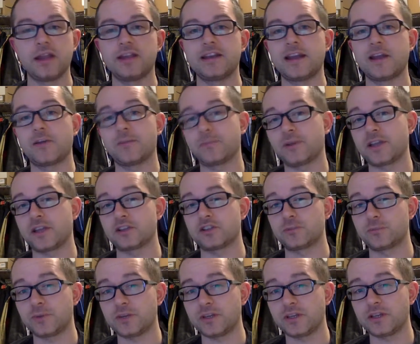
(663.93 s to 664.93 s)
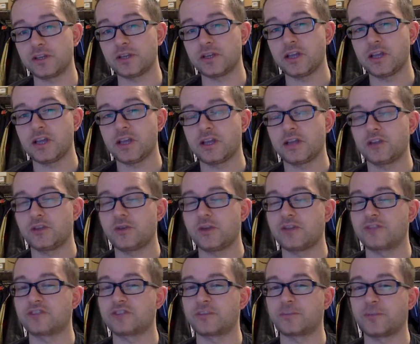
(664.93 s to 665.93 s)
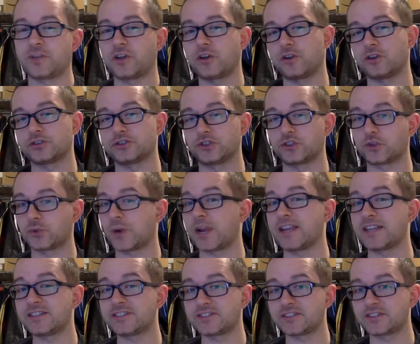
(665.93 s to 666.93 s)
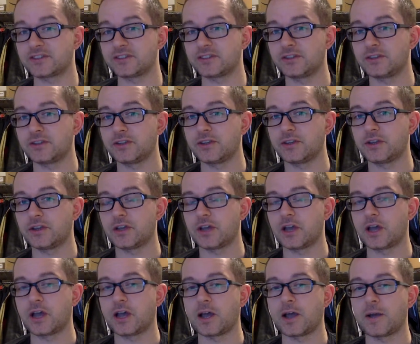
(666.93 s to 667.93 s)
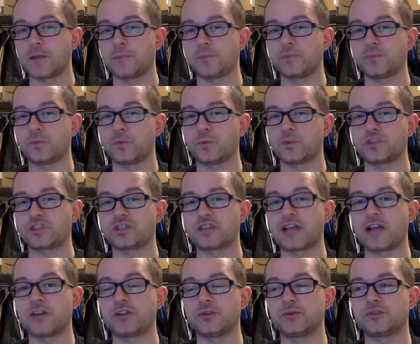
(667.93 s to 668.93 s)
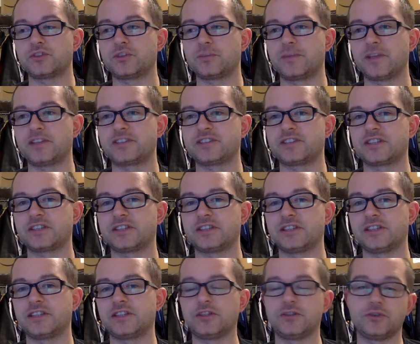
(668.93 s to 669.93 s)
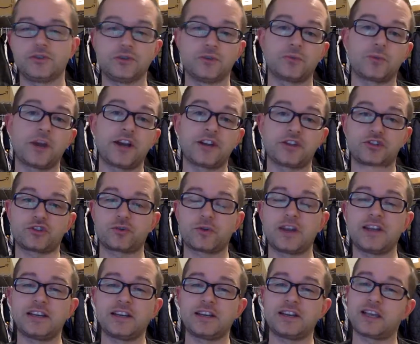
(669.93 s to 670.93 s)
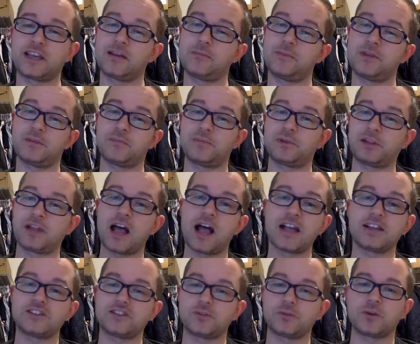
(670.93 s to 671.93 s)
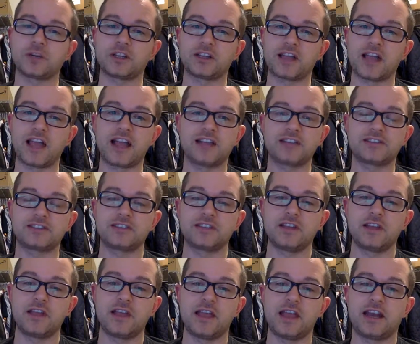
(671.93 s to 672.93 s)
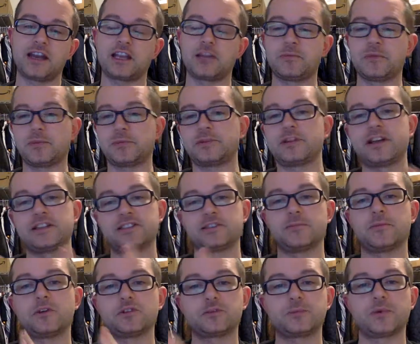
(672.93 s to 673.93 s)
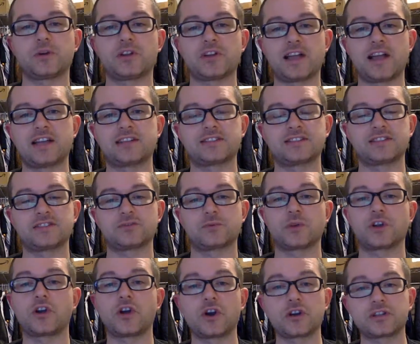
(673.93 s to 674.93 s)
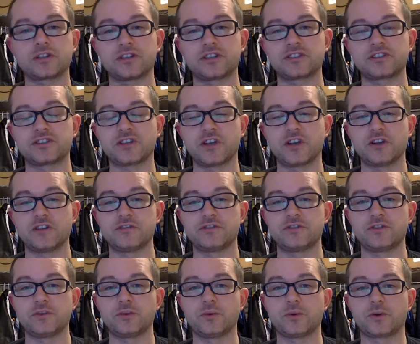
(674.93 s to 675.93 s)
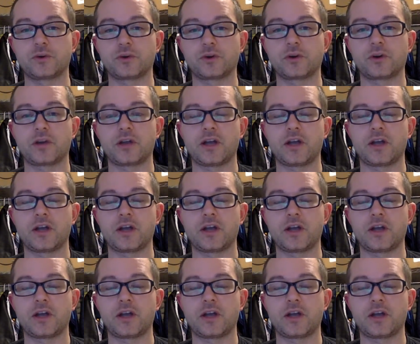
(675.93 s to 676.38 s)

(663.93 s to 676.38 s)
Now in PHP, you have something called traits, which allow you to basically, you write a trait and it can be applied to a class, and it can be applied to multiple classes regardless of your